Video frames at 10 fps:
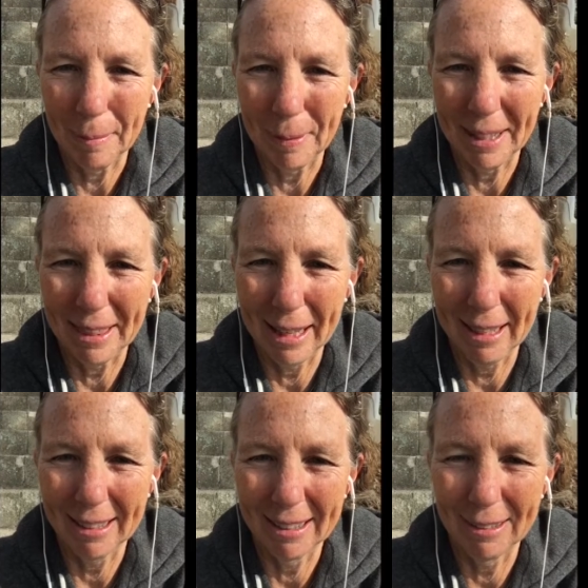I think
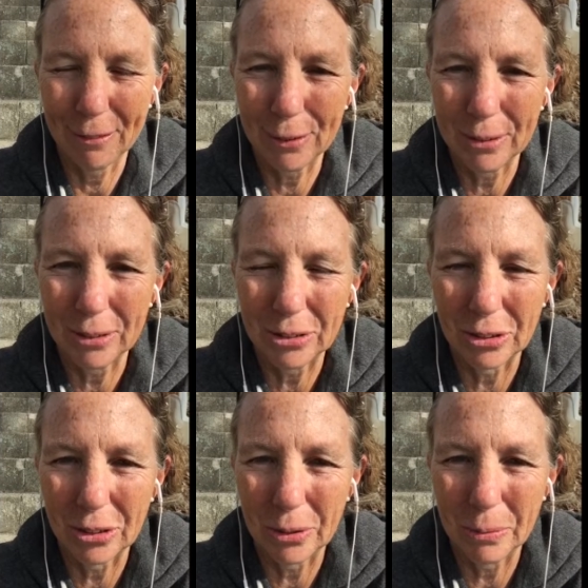a few years
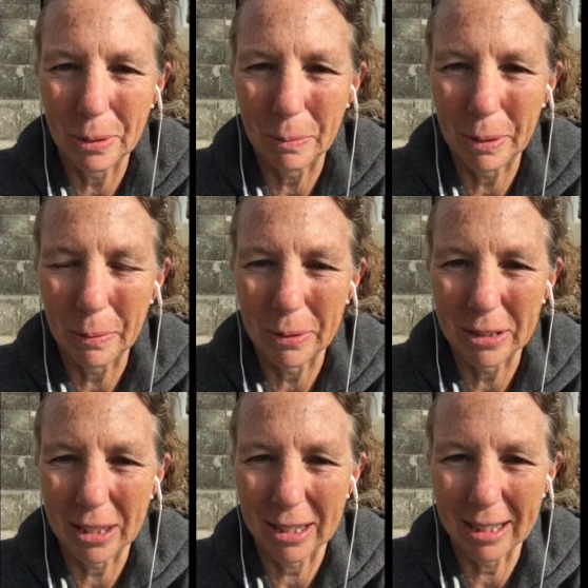ago when we were
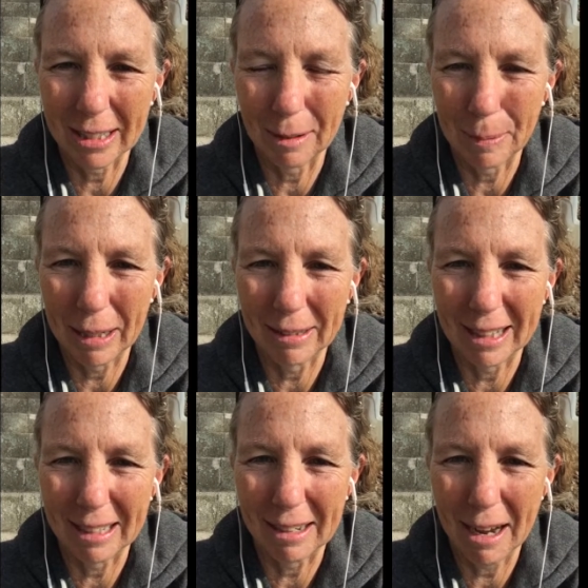talking about
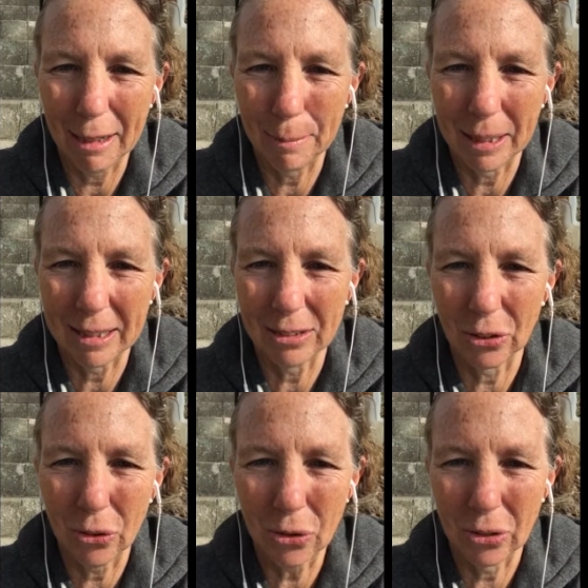the economy as a
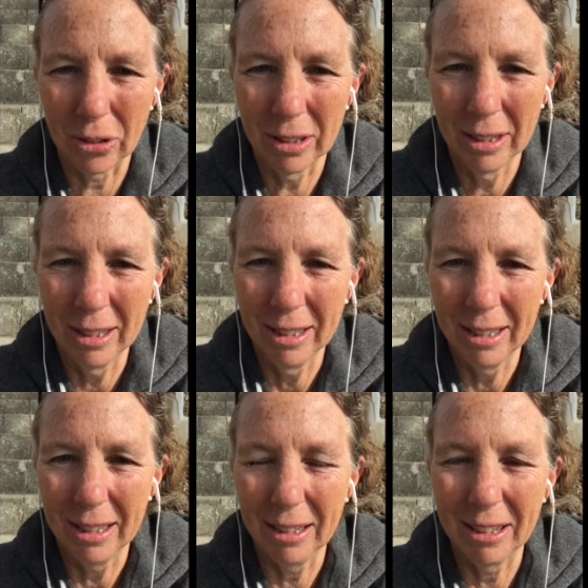whole,
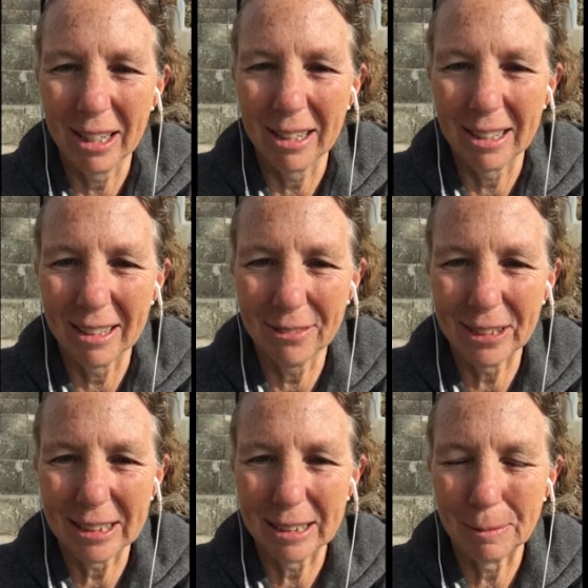Arianna
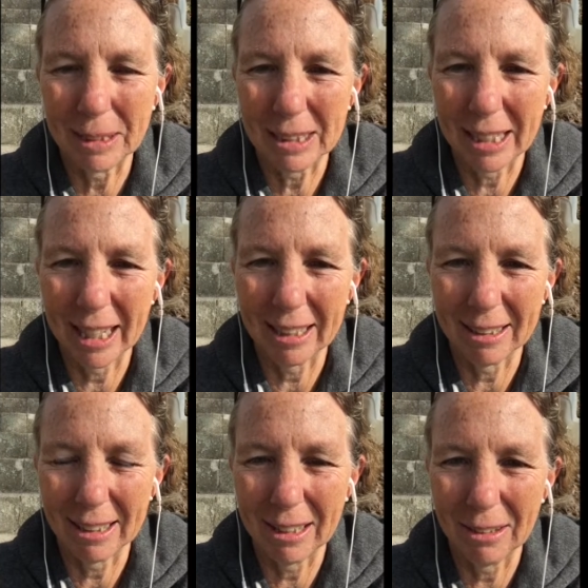Huffington was saying,
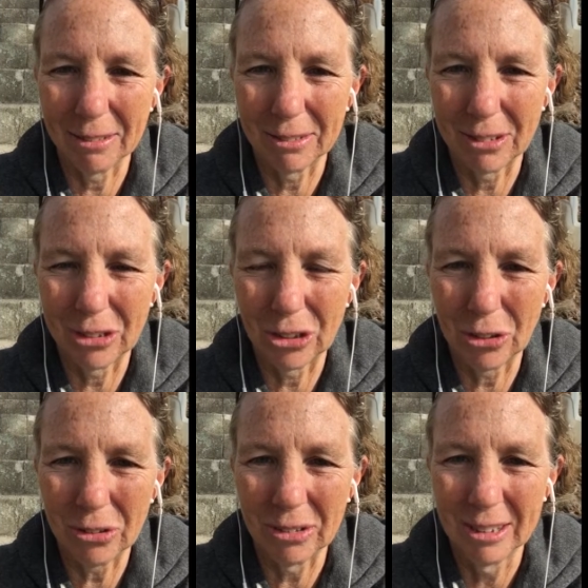
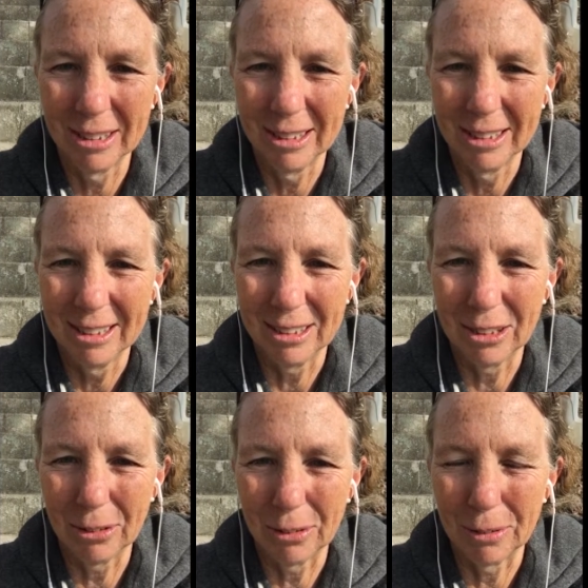don't
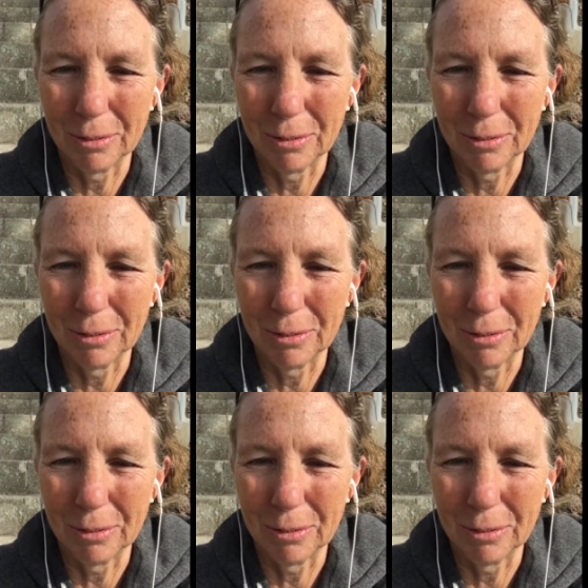what